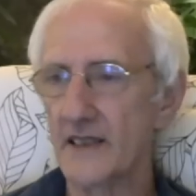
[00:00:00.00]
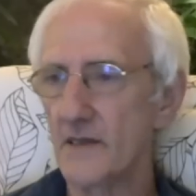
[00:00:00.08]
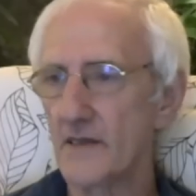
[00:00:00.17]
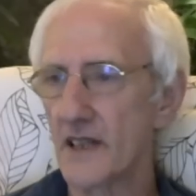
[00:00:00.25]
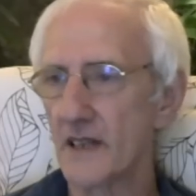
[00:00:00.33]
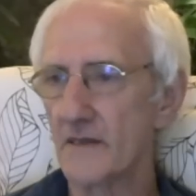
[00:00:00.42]
You
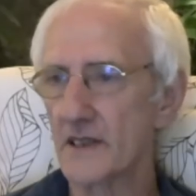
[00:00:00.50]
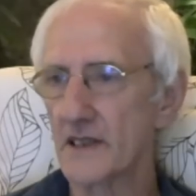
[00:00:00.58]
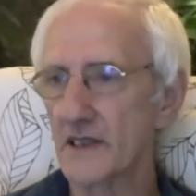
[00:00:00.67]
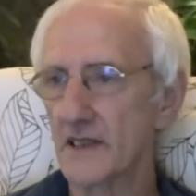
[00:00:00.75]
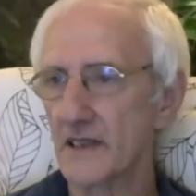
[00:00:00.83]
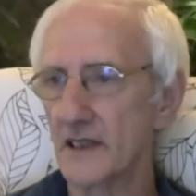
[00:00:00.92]
don't
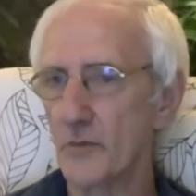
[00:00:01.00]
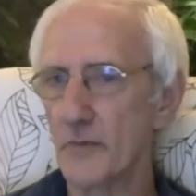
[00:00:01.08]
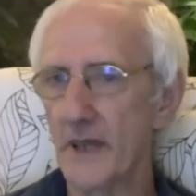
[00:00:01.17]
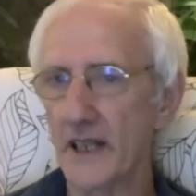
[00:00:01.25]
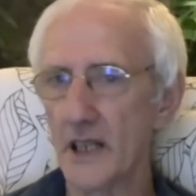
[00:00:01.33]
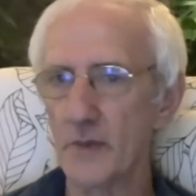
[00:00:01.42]

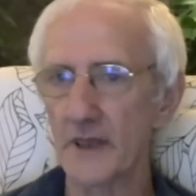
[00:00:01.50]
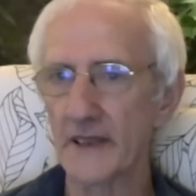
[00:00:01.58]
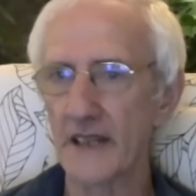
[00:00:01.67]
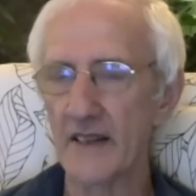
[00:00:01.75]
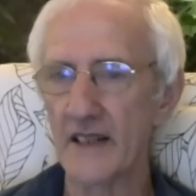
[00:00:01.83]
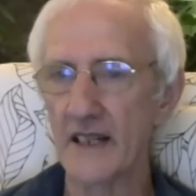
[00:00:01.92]
pick up a
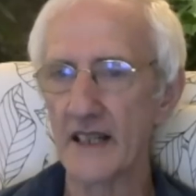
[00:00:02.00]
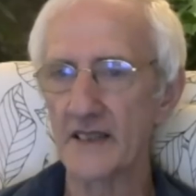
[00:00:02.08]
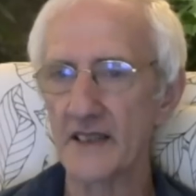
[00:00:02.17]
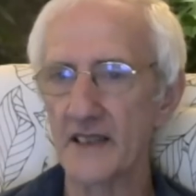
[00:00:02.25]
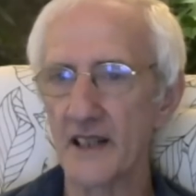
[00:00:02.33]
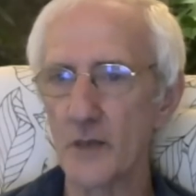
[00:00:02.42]
clarinet
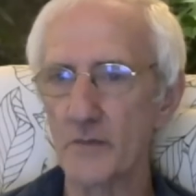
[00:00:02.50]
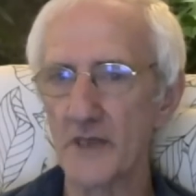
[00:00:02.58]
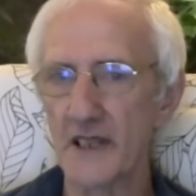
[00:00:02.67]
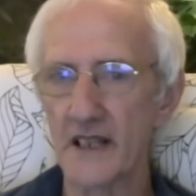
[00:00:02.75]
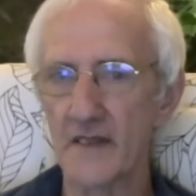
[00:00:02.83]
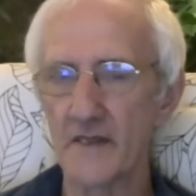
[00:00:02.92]
and hope
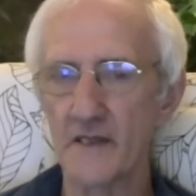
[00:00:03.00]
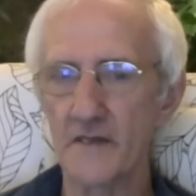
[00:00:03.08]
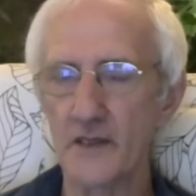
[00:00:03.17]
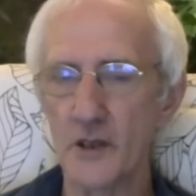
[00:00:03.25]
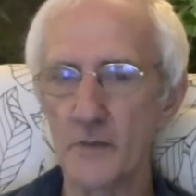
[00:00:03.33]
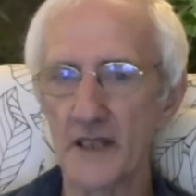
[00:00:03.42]
that after a
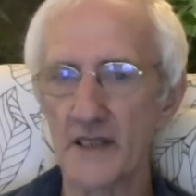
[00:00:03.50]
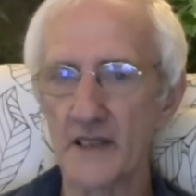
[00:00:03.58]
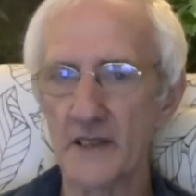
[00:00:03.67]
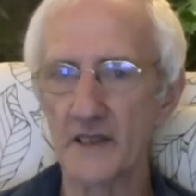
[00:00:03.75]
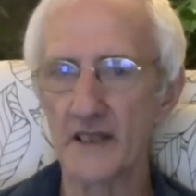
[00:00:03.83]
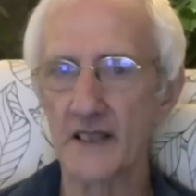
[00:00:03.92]
few months
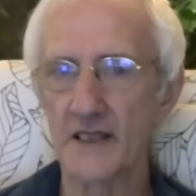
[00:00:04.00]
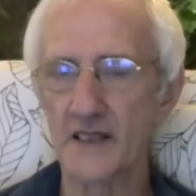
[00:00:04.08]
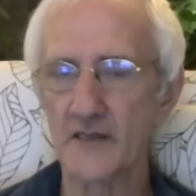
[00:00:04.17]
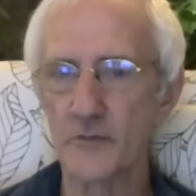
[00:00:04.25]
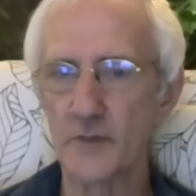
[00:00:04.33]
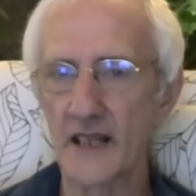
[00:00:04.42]
or years
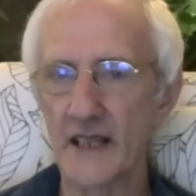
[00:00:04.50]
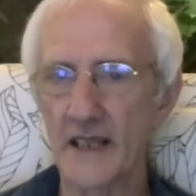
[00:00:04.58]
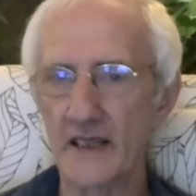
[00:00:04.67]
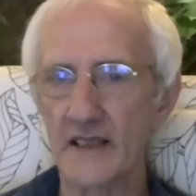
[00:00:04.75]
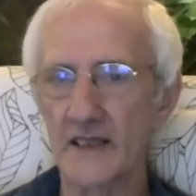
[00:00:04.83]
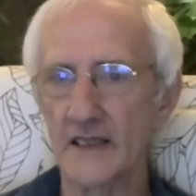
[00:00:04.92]
of playing,